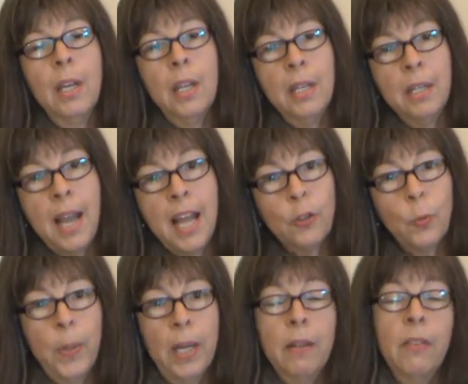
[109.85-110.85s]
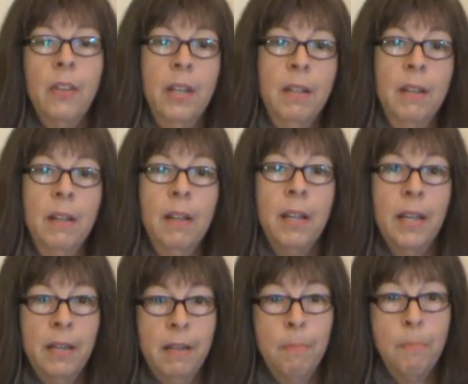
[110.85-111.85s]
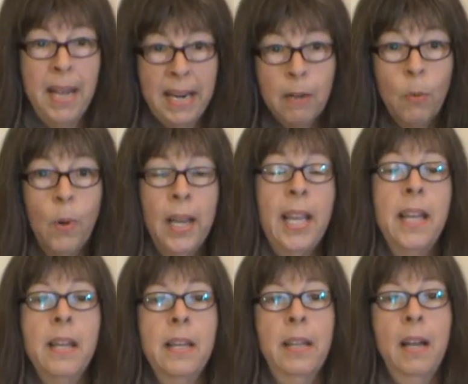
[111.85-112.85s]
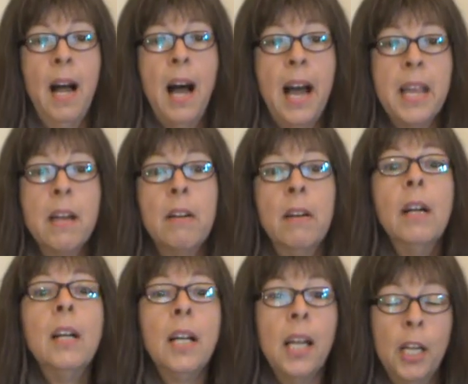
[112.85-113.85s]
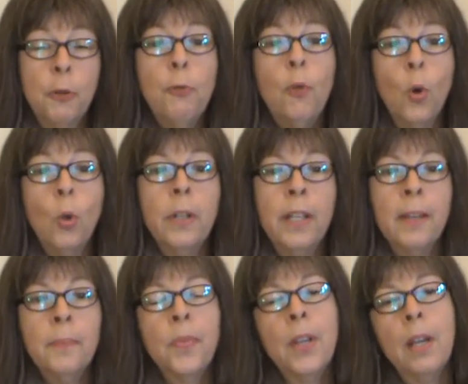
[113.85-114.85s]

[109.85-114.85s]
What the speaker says: inner aspects in a better way, in a higher unfolding.